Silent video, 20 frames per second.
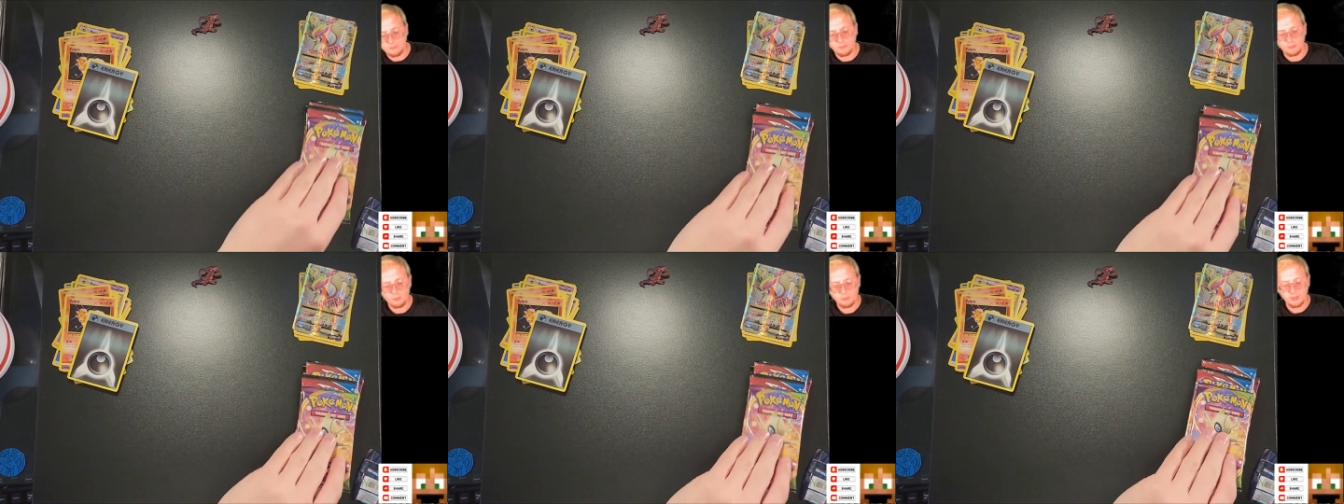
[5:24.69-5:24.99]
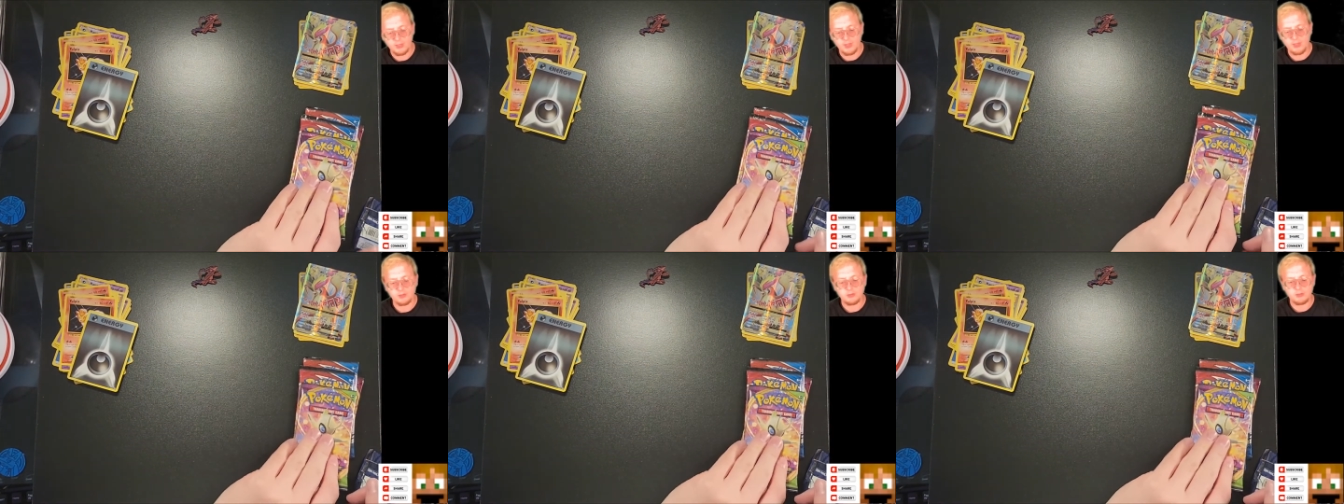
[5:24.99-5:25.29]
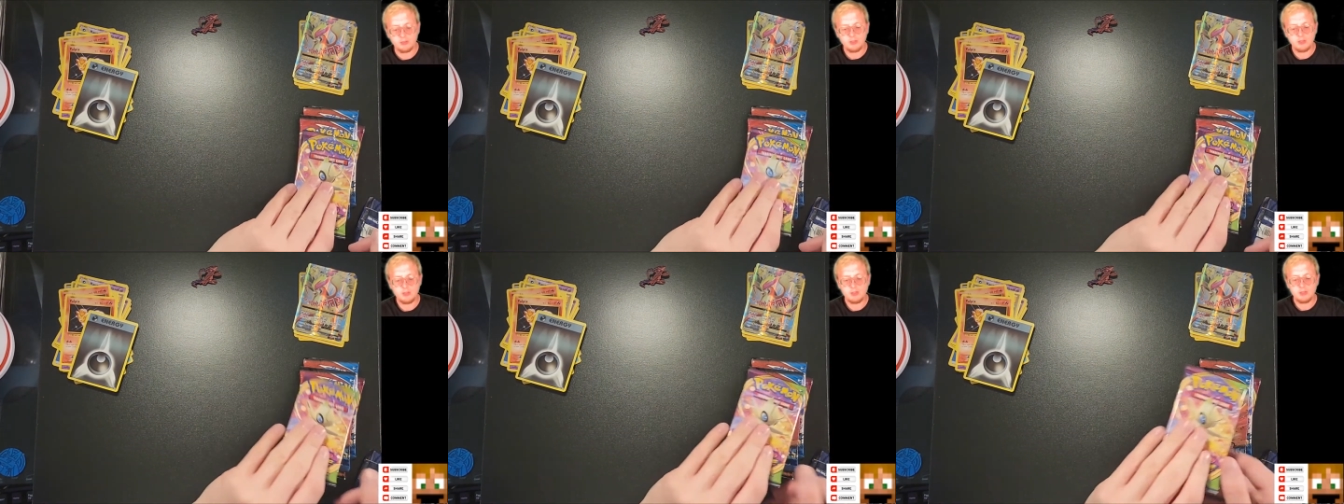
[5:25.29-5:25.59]
Okay,
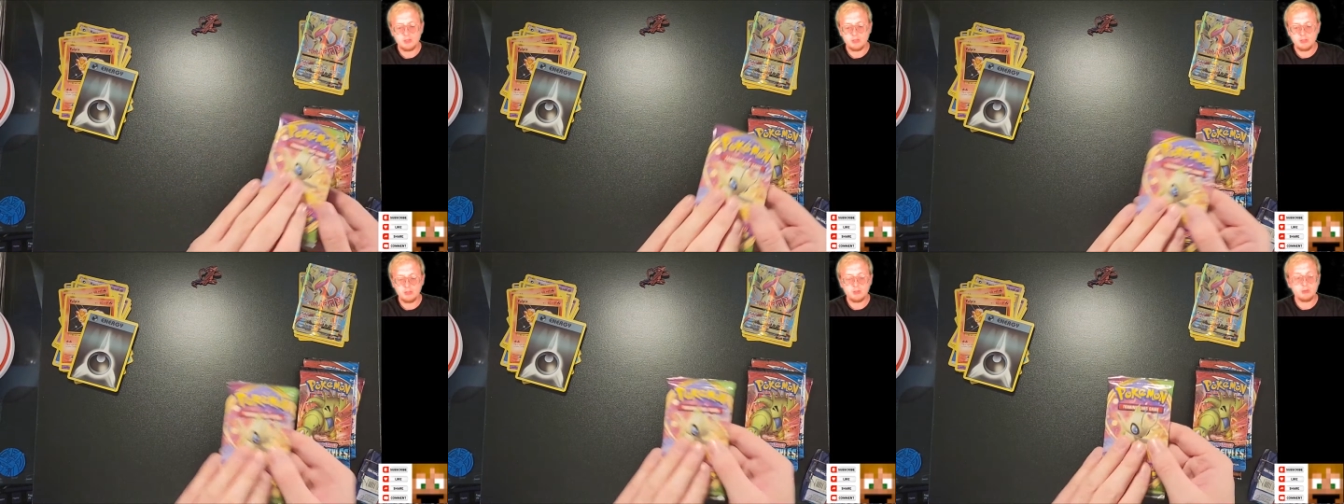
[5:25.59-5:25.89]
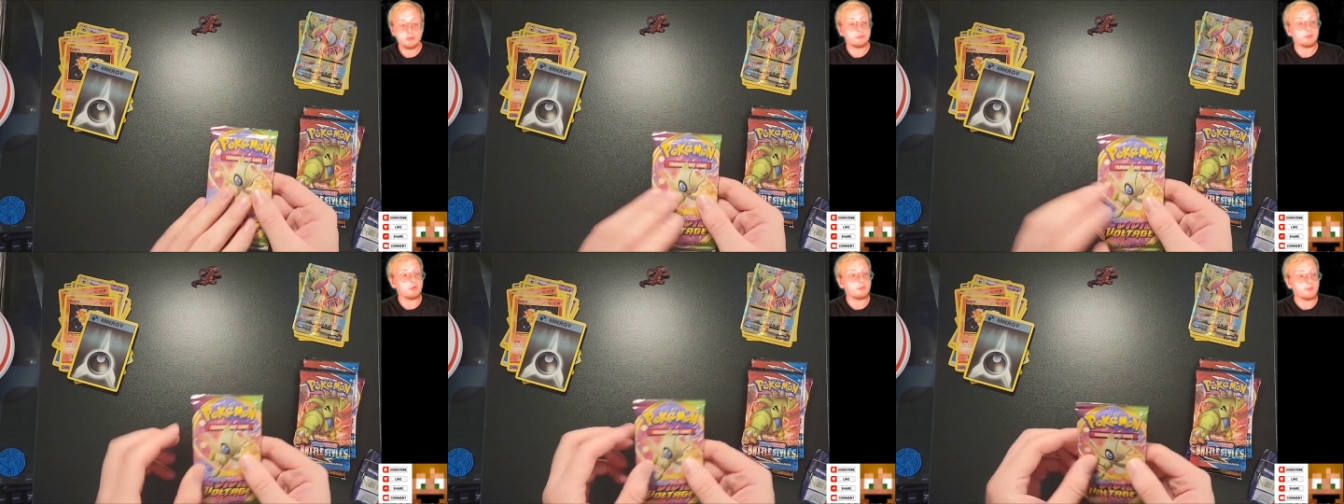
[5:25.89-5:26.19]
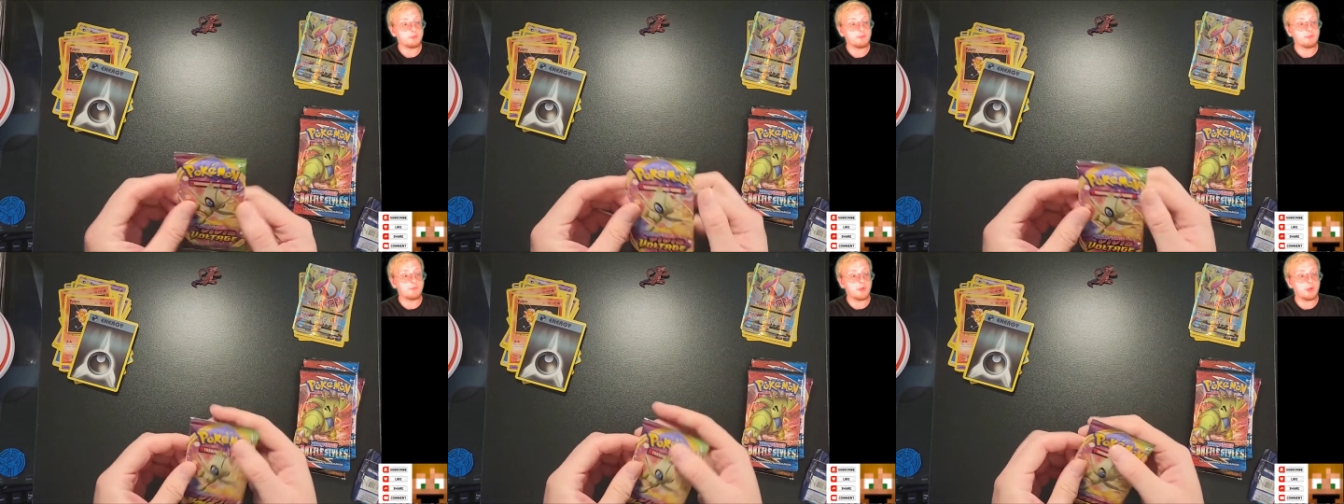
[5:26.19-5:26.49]
so
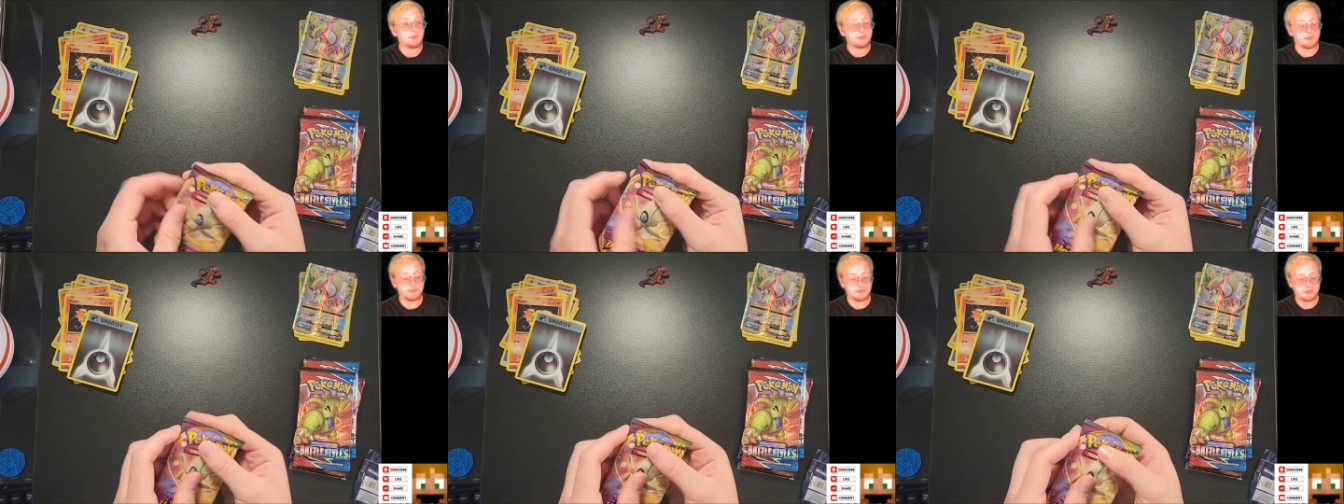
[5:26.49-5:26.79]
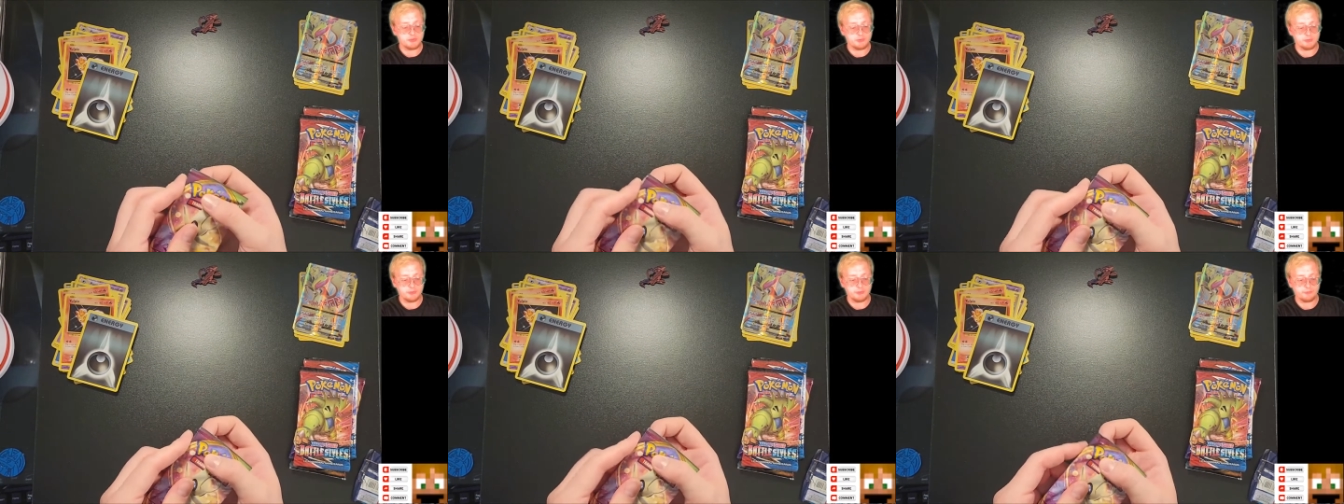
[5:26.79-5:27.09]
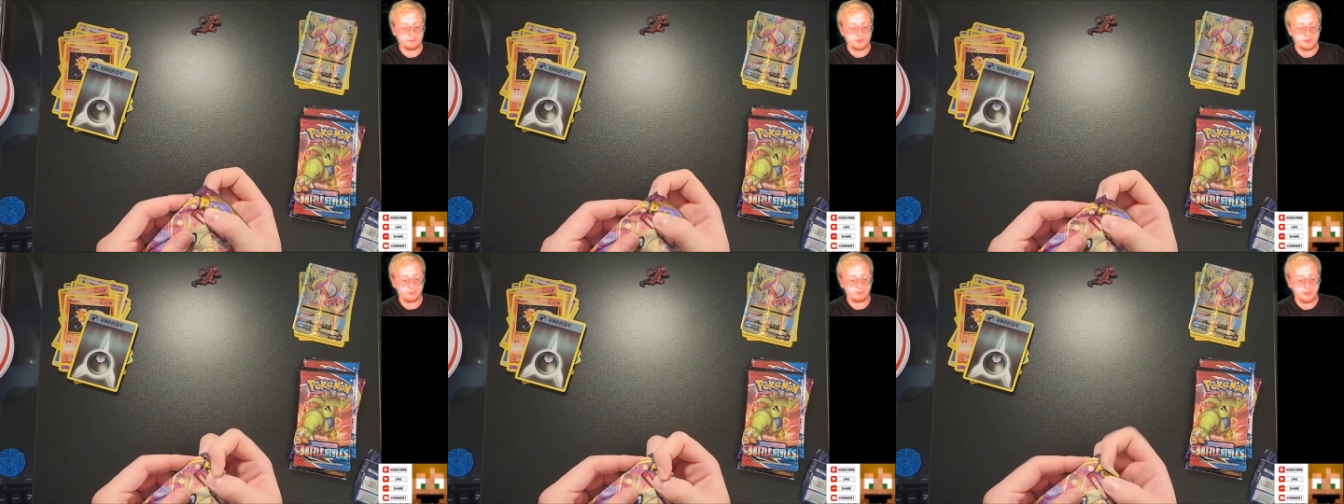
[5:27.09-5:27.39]
Vivid Voltage,
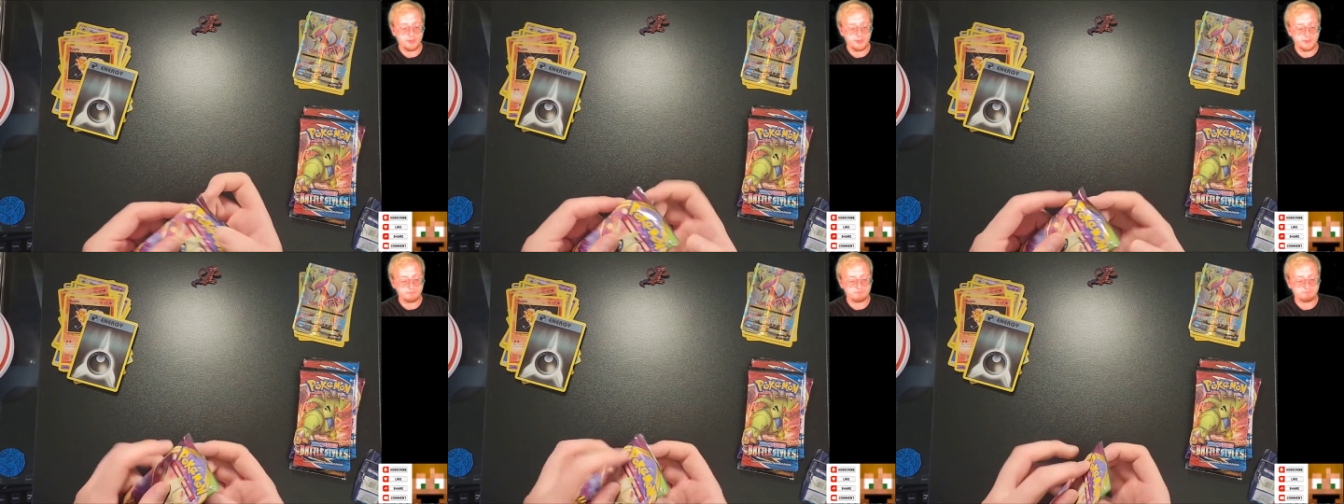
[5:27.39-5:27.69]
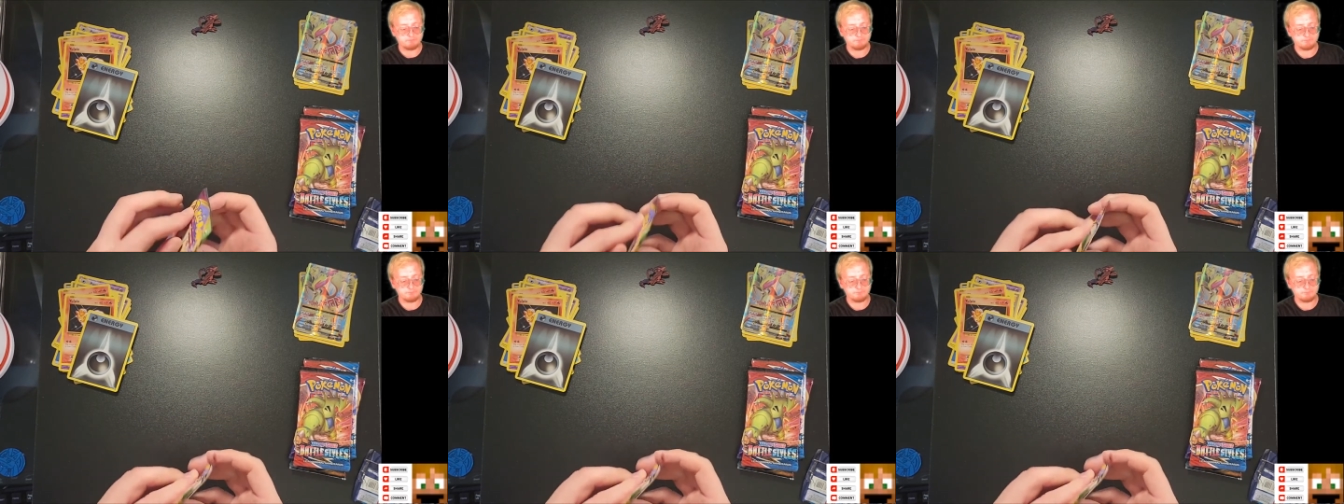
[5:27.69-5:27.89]
let's jump right in.